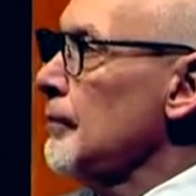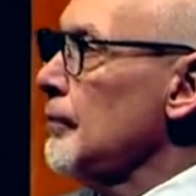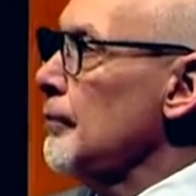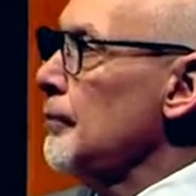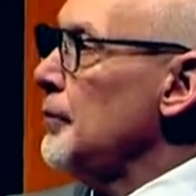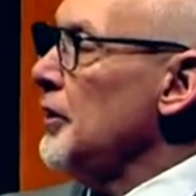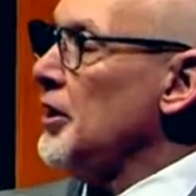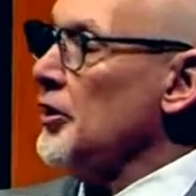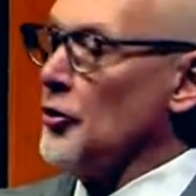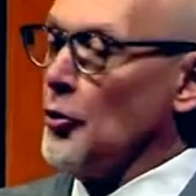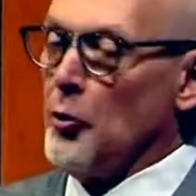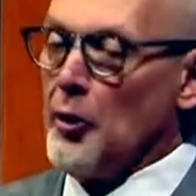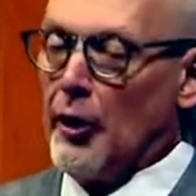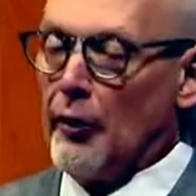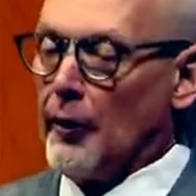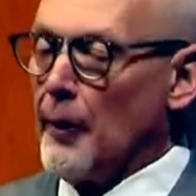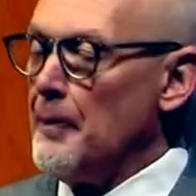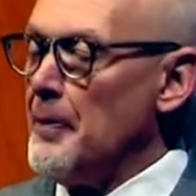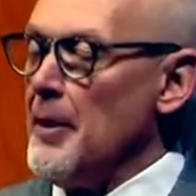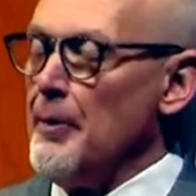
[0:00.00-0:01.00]
because we are
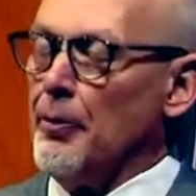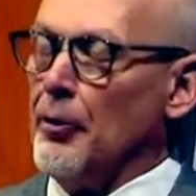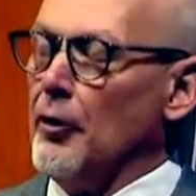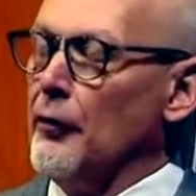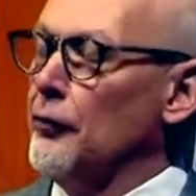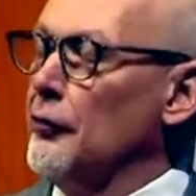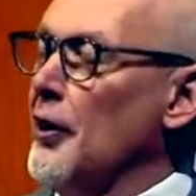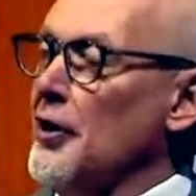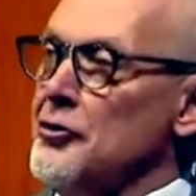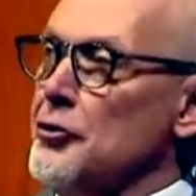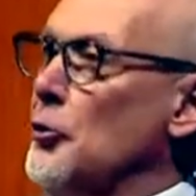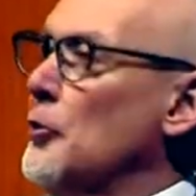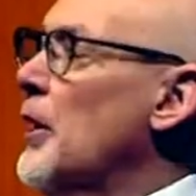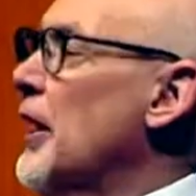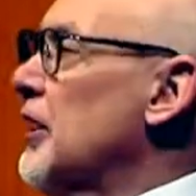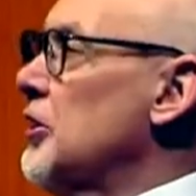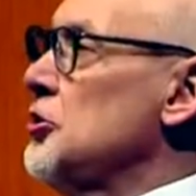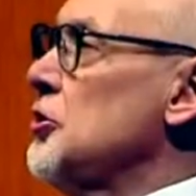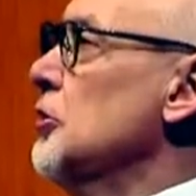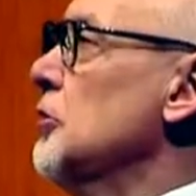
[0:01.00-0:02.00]
a people of
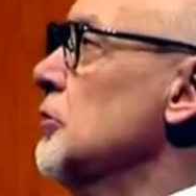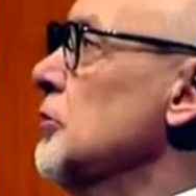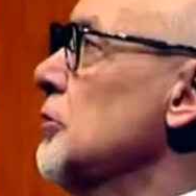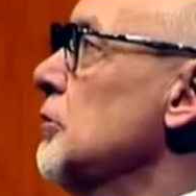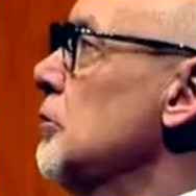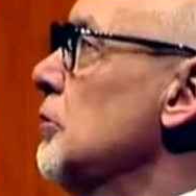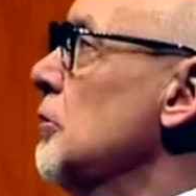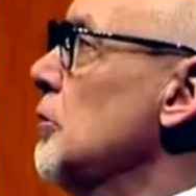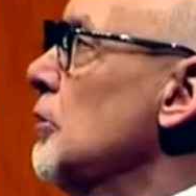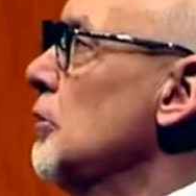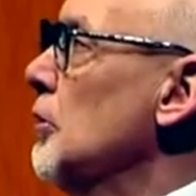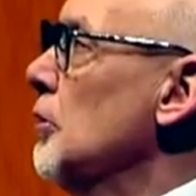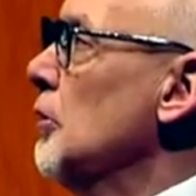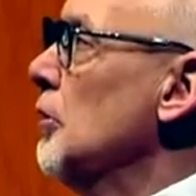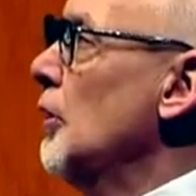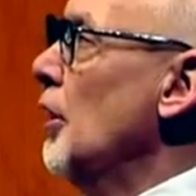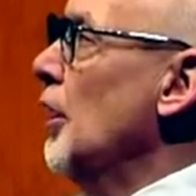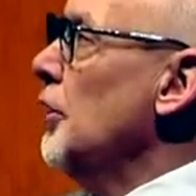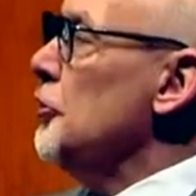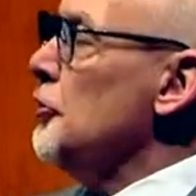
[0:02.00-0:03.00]
resurrection.
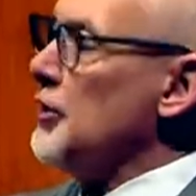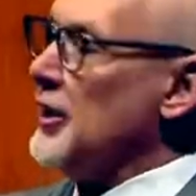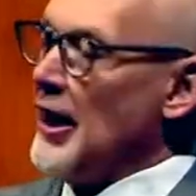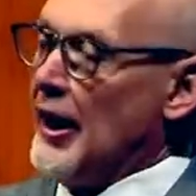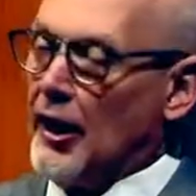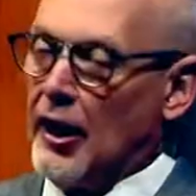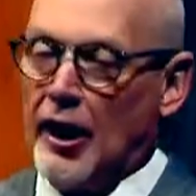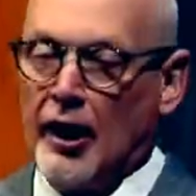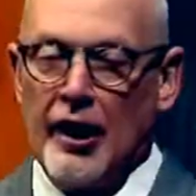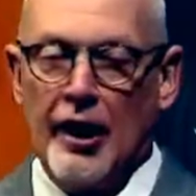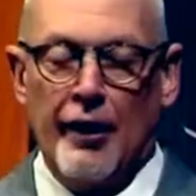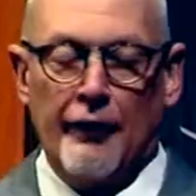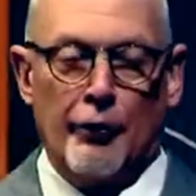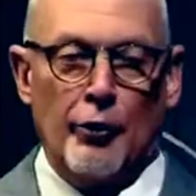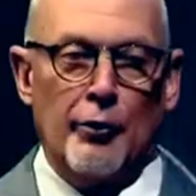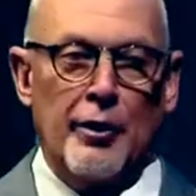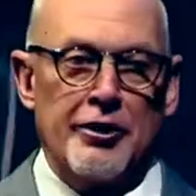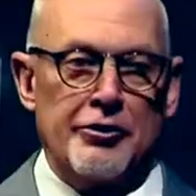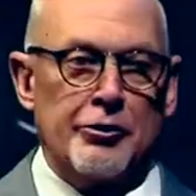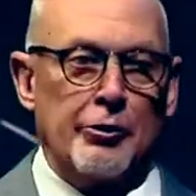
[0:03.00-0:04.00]
And you cannot have a
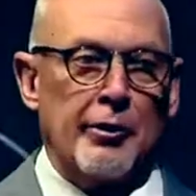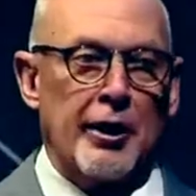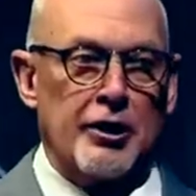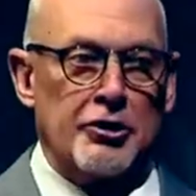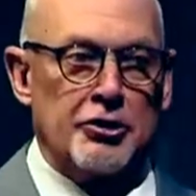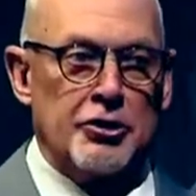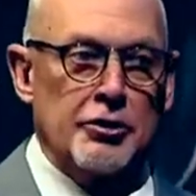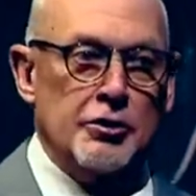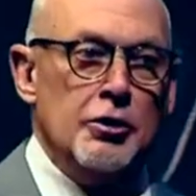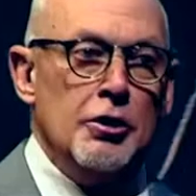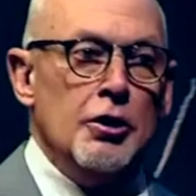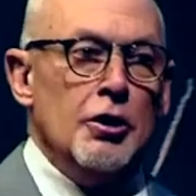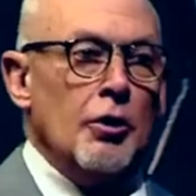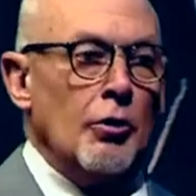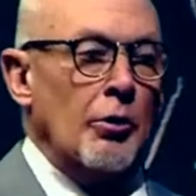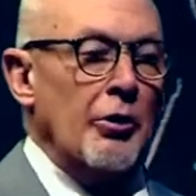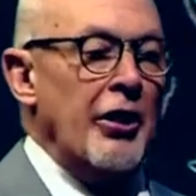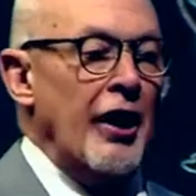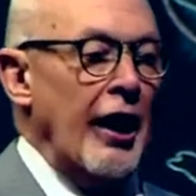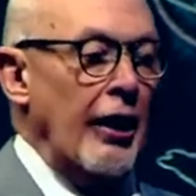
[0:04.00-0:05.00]
resurrection
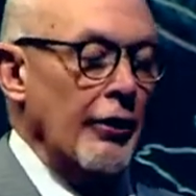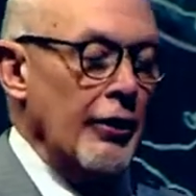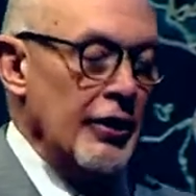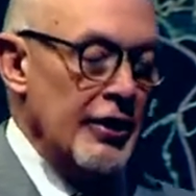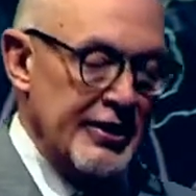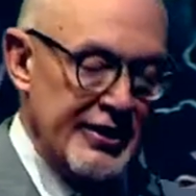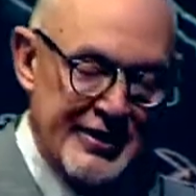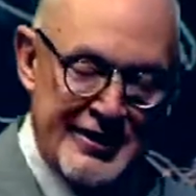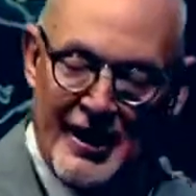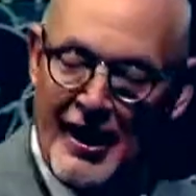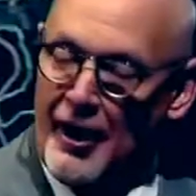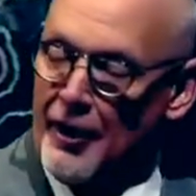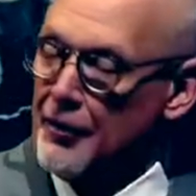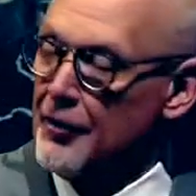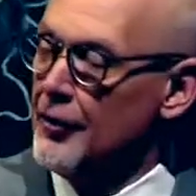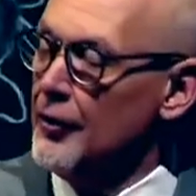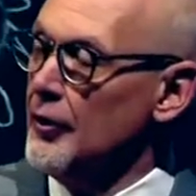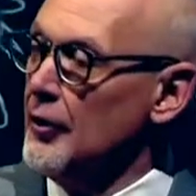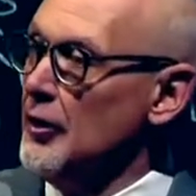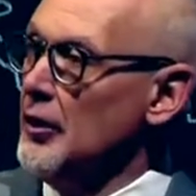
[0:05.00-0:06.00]
without
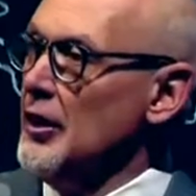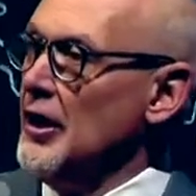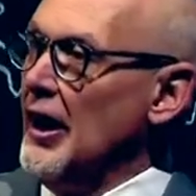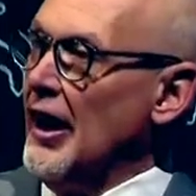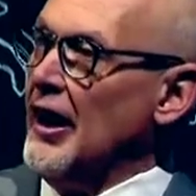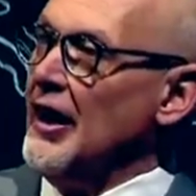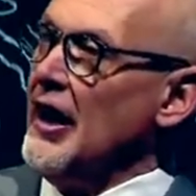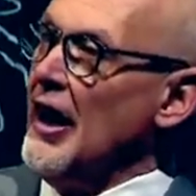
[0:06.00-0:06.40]
death. And